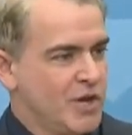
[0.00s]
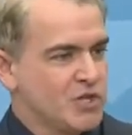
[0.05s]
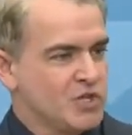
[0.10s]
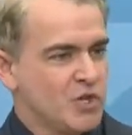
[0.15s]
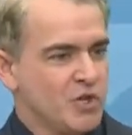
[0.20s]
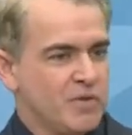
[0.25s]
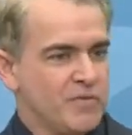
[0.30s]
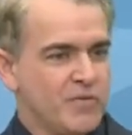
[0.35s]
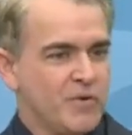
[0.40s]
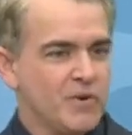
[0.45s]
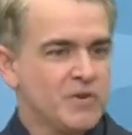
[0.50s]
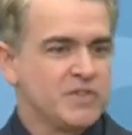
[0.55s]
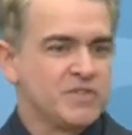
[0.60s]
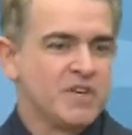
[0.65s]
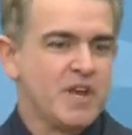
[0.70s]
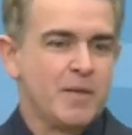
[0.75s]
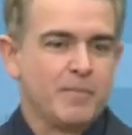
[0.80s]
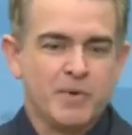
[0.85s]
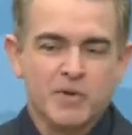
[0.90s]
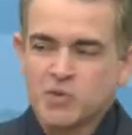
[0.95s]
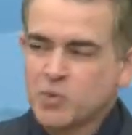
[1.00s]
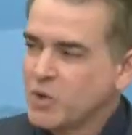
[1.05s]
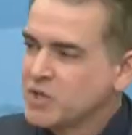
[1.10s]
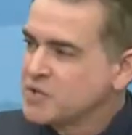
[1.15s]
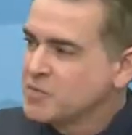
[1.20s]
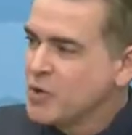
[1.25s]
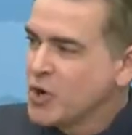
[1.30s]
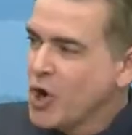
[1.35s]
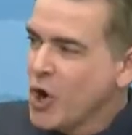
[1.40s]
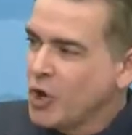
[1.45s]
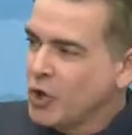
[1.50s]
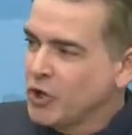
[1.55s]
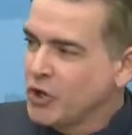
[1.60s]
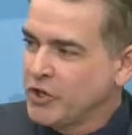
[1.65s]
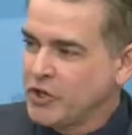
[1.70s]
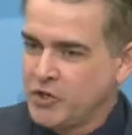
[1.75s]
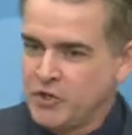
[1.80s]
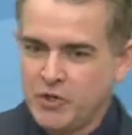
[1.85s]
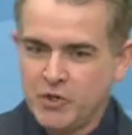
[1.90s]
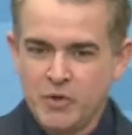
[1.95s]
So the first step is what's Mokolo
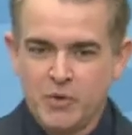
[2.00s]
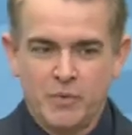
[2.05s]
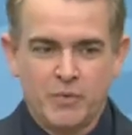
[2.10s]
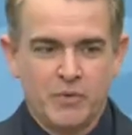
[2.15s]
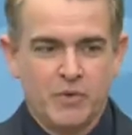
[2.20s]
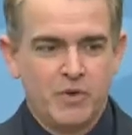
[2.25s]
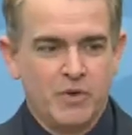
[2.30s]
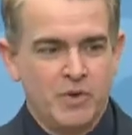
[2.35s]
going to do?